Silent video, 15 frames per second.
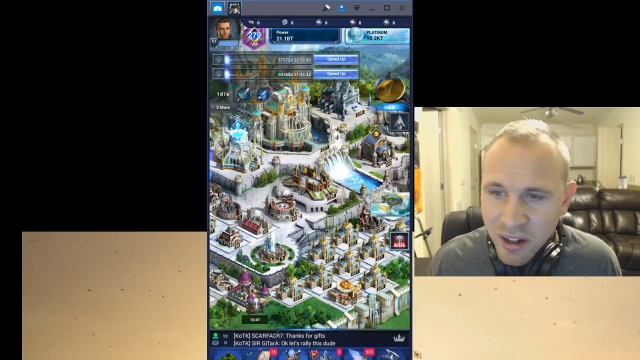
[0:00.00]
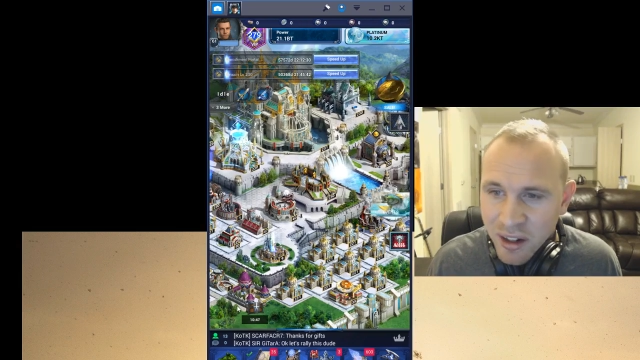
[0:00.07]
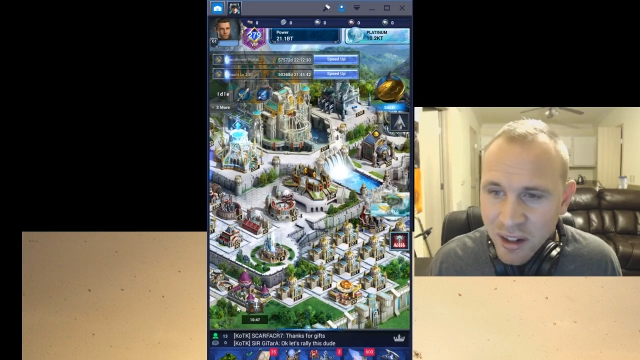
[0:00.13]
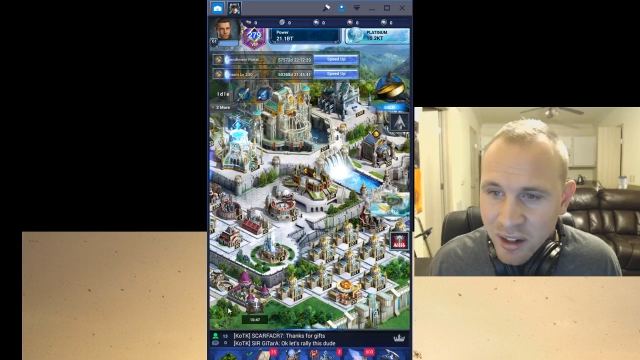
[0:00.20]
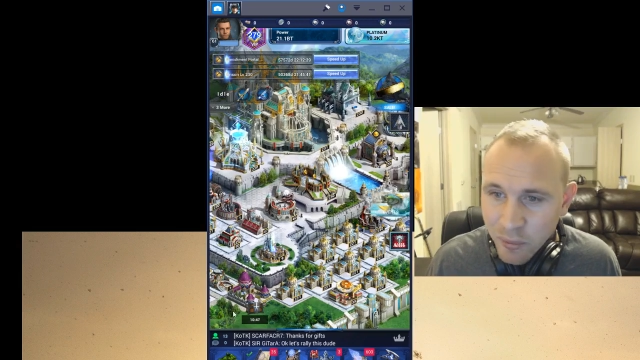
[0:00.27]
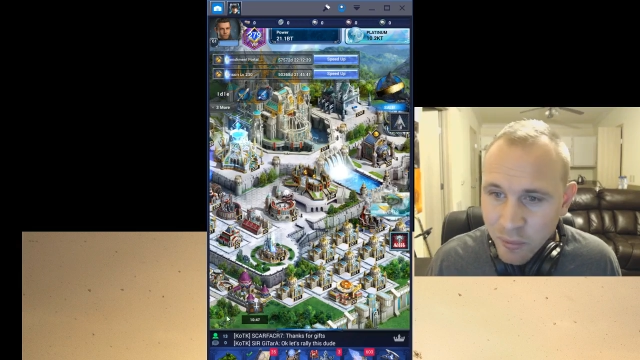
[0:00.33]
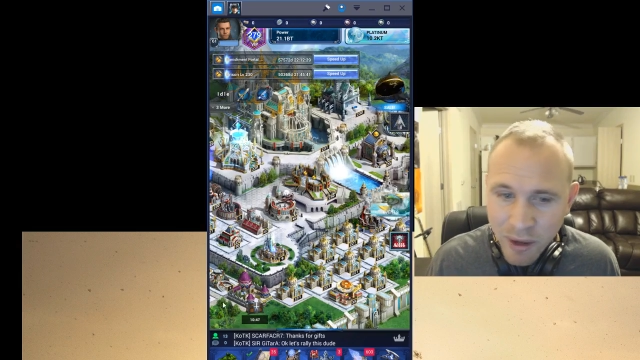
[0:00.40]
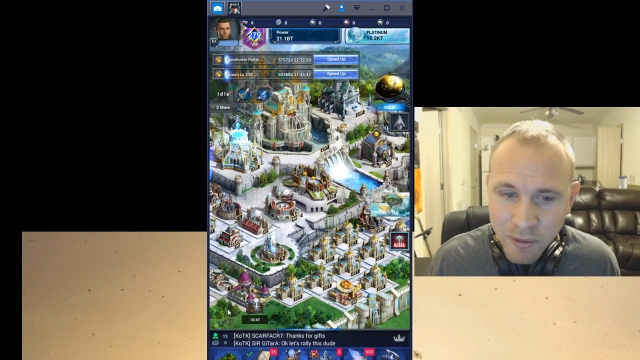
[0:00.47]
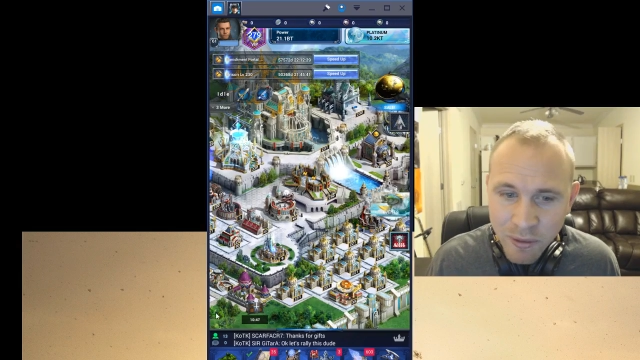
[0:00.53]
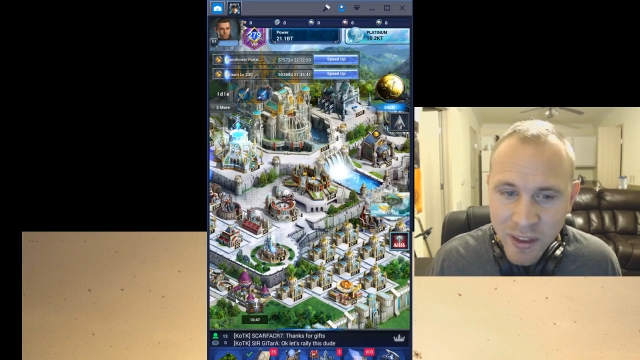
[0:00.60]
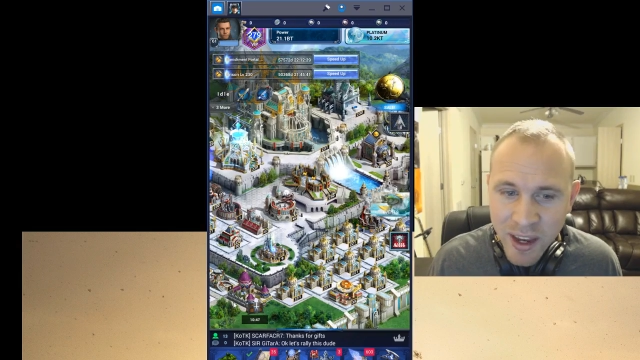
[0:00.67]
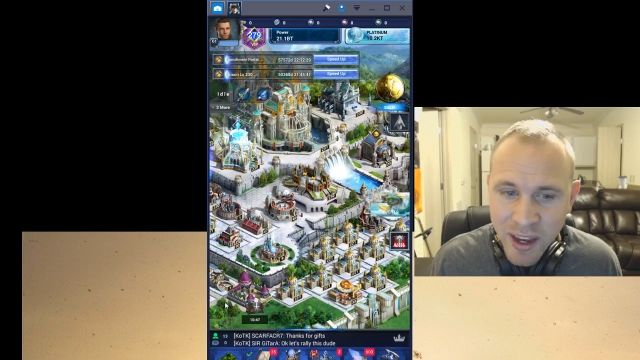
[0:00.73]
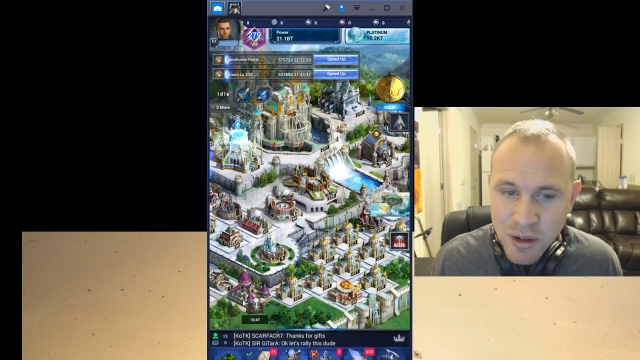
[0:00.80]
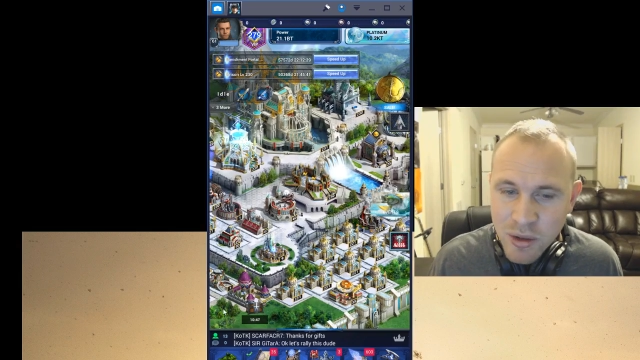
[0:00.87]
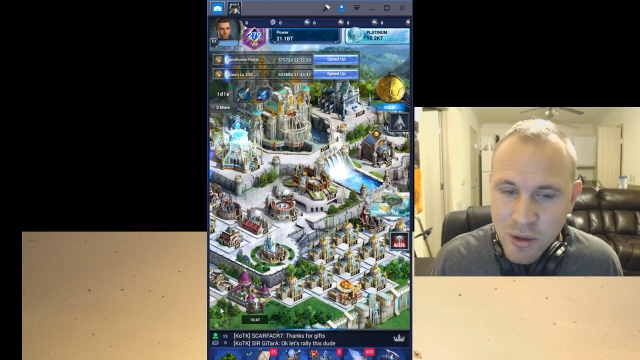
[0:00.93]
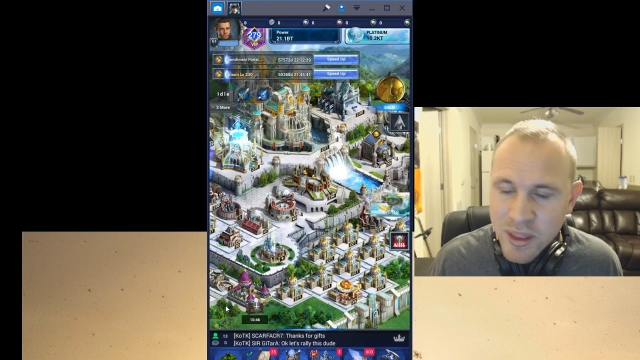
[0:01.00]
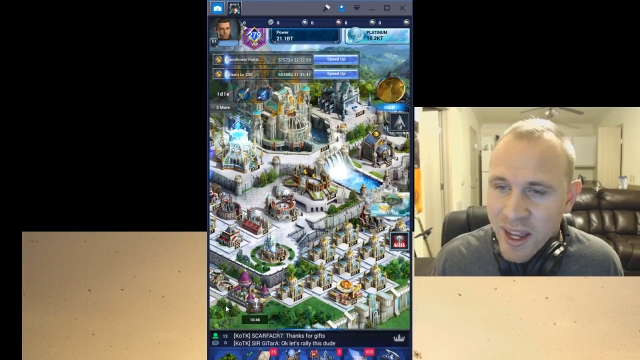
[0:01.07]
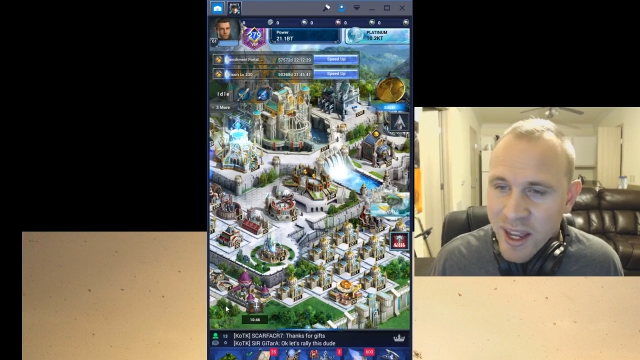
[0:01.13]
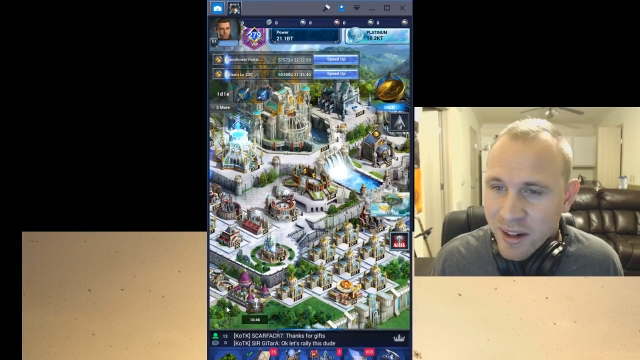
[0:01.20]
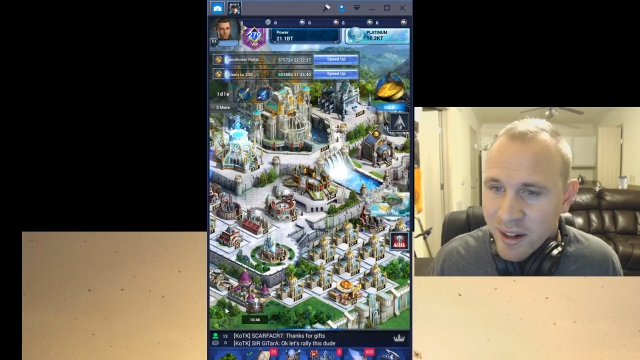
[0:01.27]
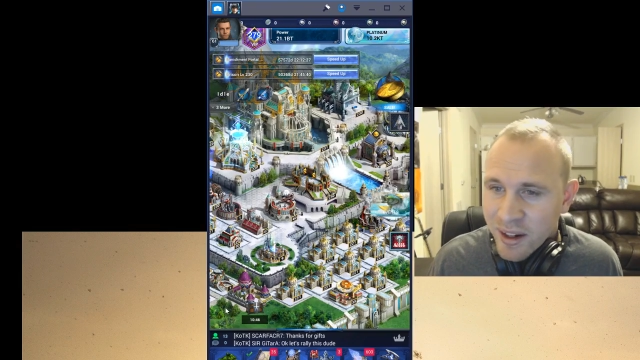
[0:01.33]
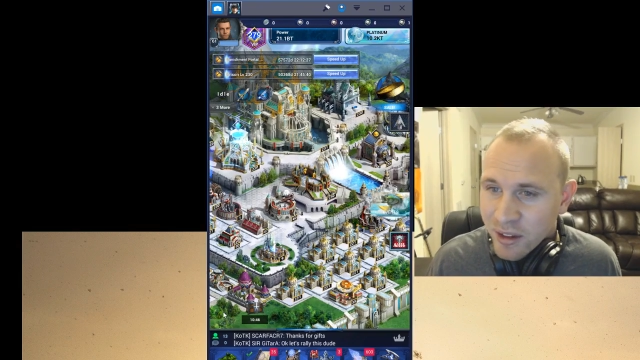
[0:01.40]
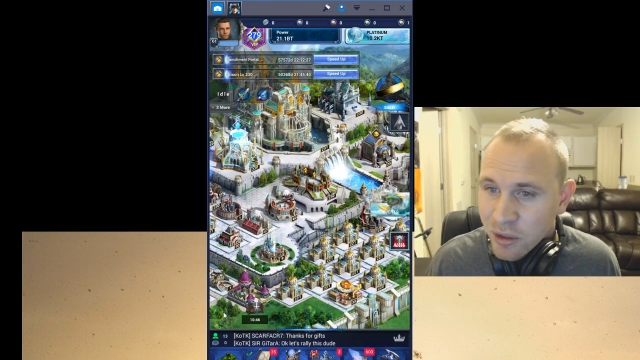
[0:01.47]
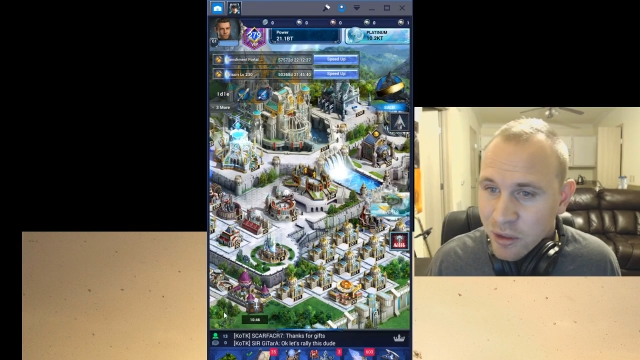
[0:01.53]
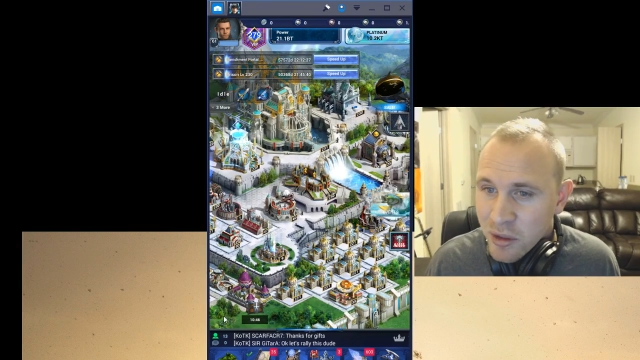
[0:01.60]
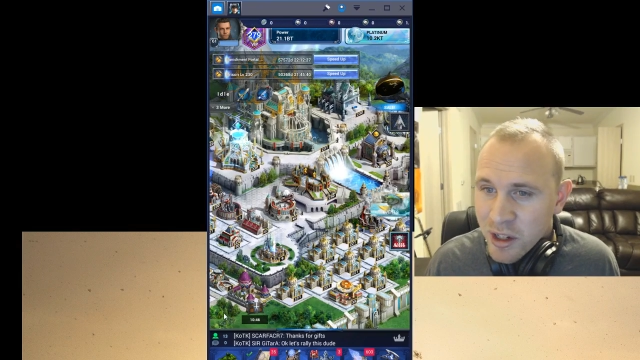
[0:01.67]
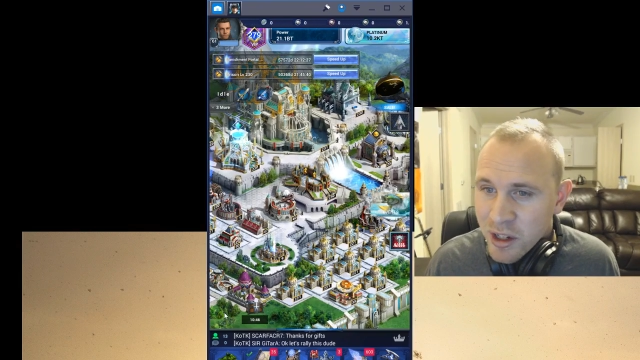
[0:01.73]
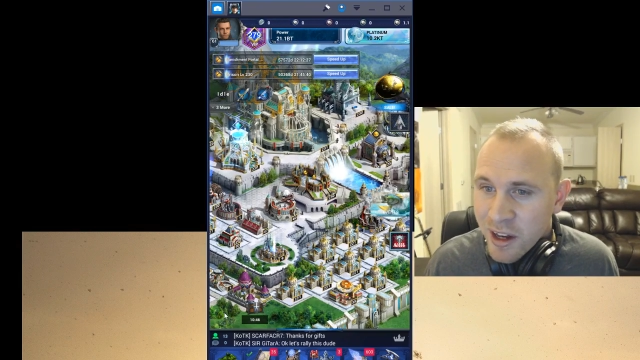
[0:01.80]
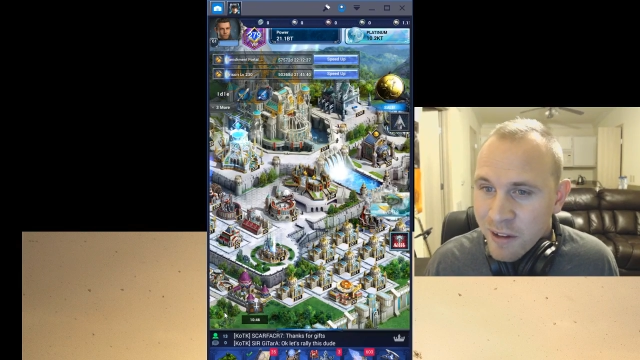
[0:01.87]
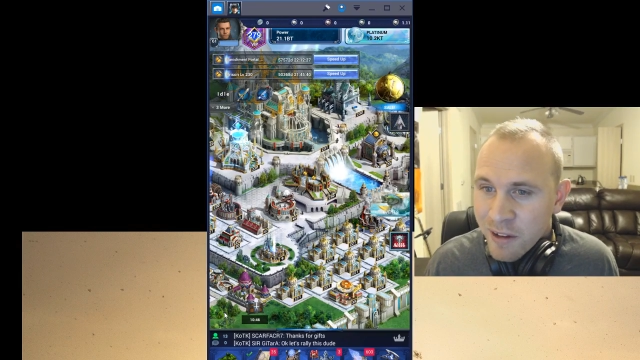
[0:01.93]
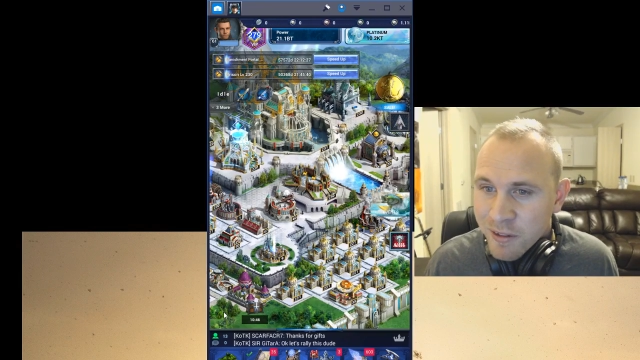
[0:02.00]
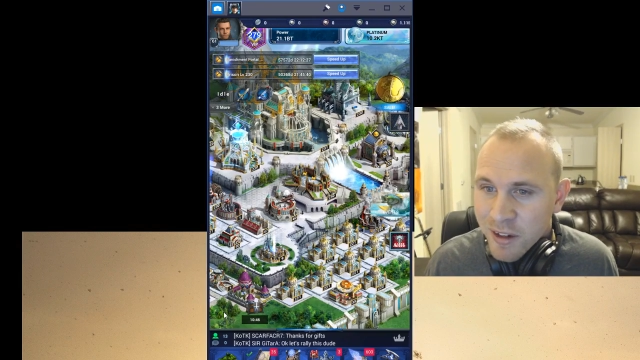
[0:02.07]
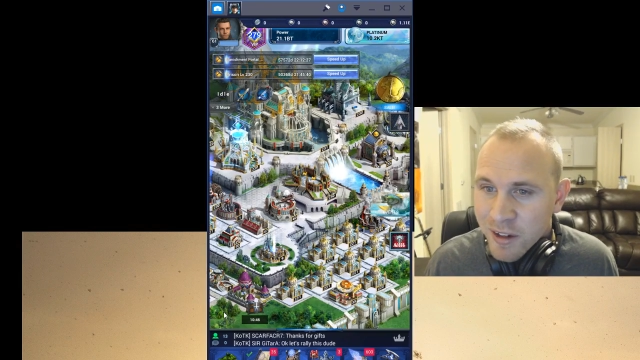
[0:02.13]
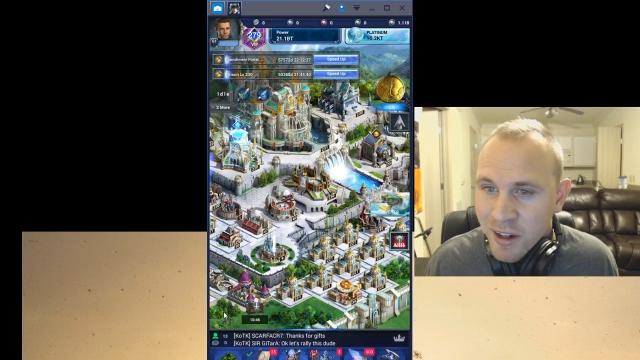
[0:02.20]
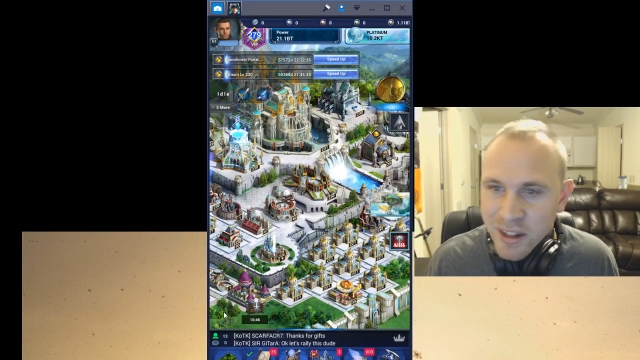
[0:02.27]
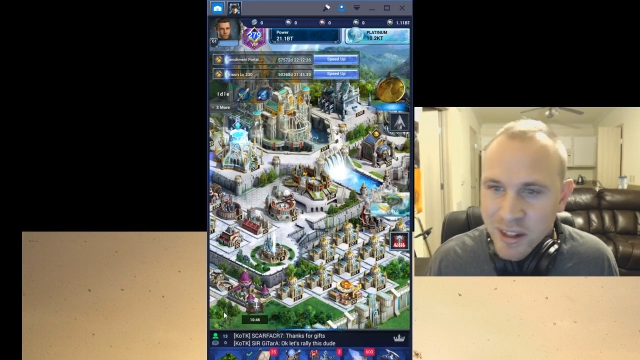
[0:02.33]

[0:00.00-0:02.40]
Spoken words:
whenever they do that Luna gift,